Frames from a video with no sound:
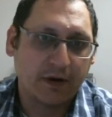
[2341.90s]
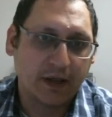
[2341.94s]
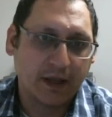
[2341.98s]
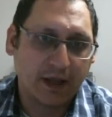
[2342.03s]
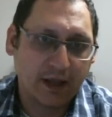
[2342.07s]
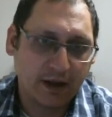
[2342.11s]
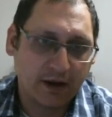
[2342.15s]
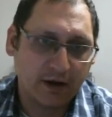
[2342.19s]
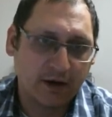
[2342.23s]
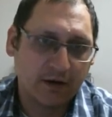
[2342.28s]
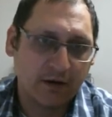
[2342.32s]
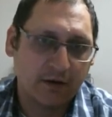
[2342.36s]

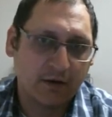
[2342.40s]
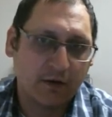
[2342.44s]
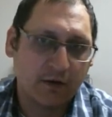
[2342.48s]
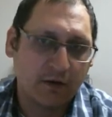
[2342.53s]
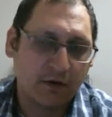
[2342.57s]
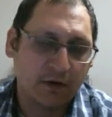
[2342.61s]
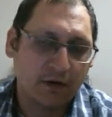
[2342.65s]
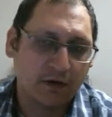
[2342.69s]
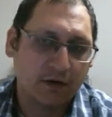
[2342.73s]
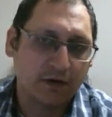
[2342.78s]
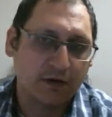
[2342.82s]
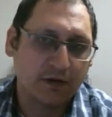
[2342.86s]
here
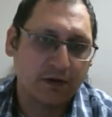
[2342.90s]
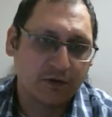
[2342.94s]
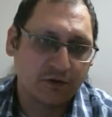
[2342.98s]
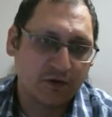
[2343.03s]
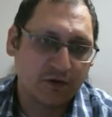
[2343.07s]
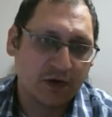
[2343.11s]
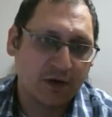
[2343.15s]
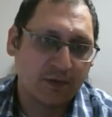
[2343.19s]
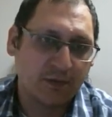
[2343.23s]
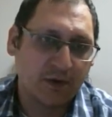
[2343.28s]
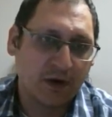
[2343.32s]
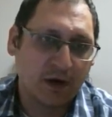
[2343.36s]
or
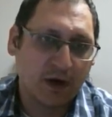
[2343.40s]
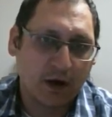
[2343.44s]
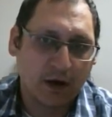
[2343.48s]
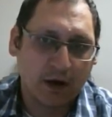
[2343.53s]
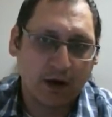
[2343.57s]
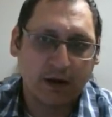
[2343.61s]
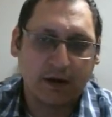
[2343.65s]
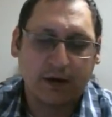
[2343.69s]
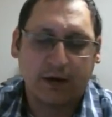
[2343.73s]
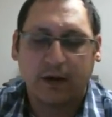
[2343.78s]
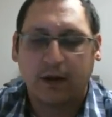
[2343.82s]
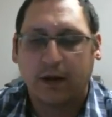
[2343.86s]
stream
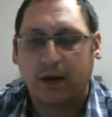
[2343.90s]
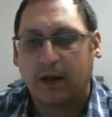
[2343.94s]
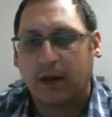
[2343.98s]
on